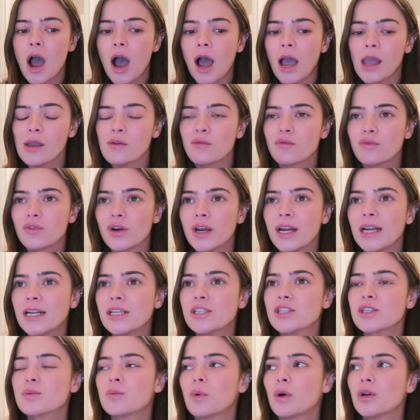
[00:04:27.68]
I really
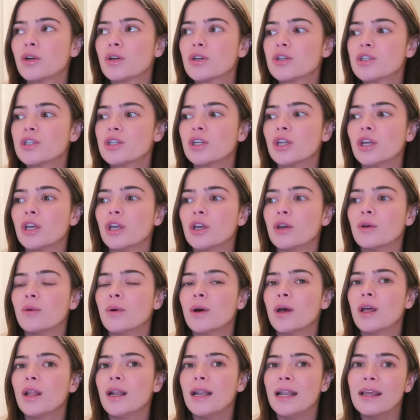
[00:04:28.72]
just want
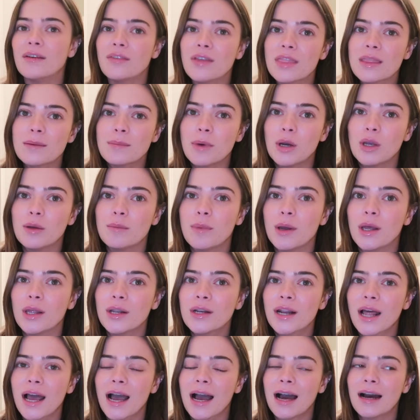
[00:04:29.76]
to live in the
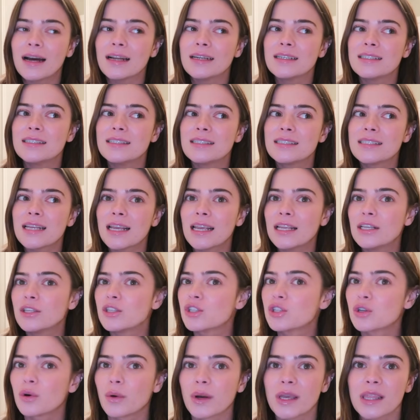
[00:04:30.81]
moment and
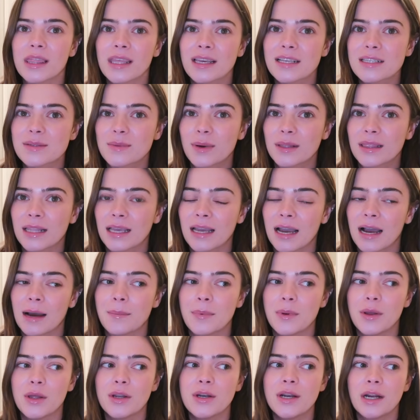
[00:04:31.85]
enjoy things when they
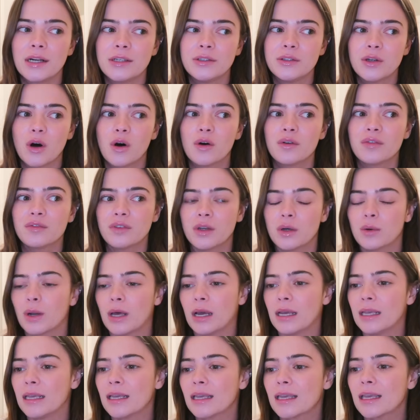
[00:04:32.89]
happen, and not feel
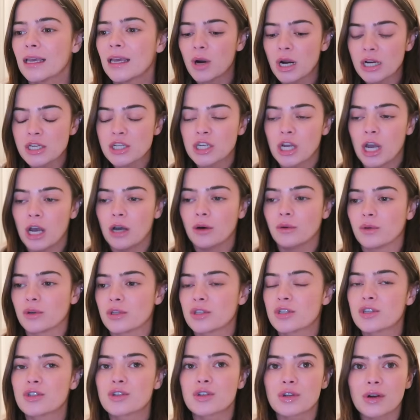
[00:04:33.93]
like pressure or
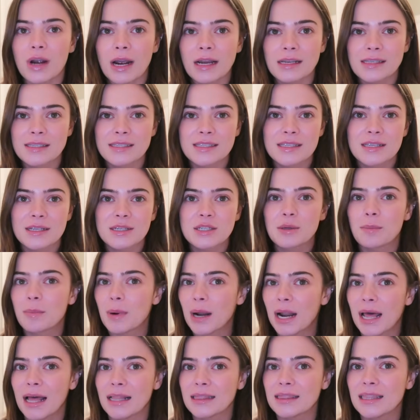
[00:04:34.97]
stress to
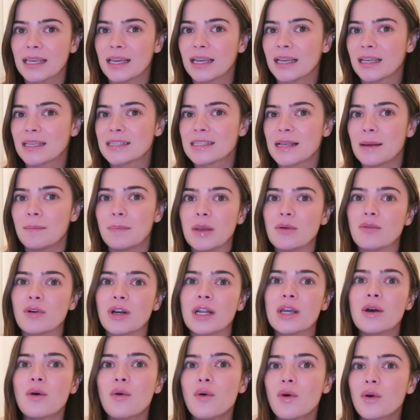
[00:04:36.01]
plan things and be
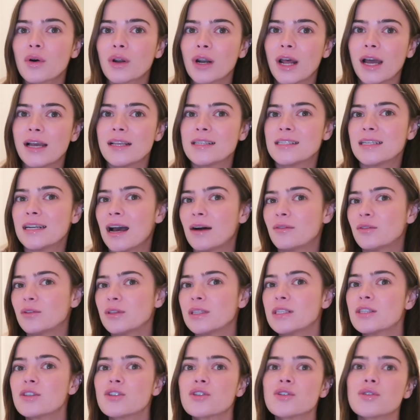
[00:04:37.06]
really organised and have all
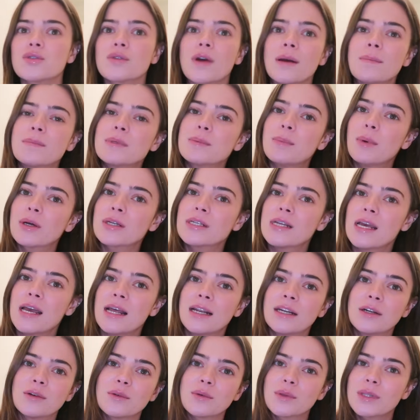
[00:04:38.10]
these trips booked
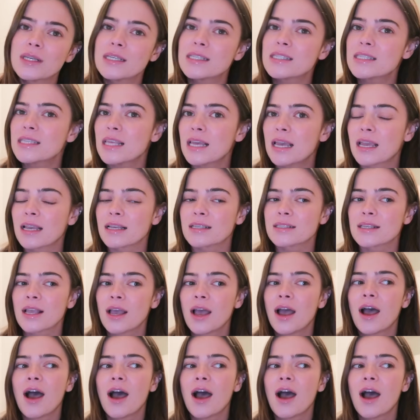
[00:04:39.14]
in and all these things.